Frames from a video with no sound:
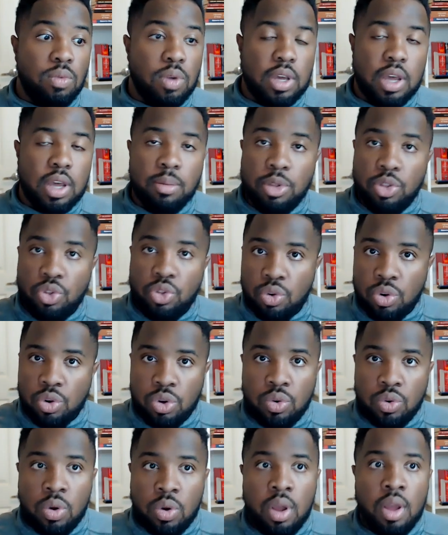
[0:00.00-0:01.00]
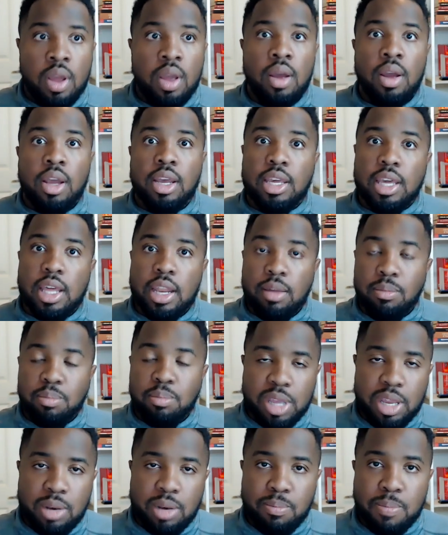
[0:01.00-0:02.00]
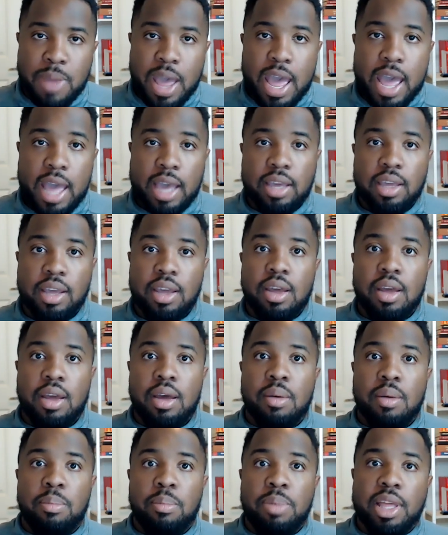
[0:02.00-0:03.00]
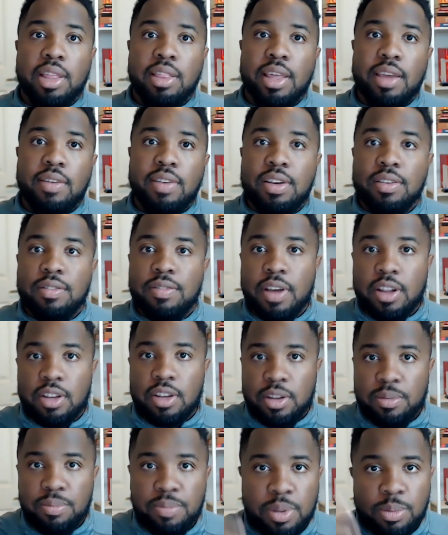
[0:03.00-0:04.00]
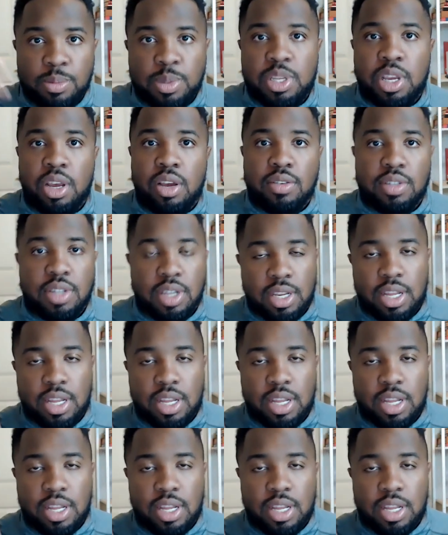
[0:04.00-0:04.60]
coming through, getting Ben back, but they've developed themselves.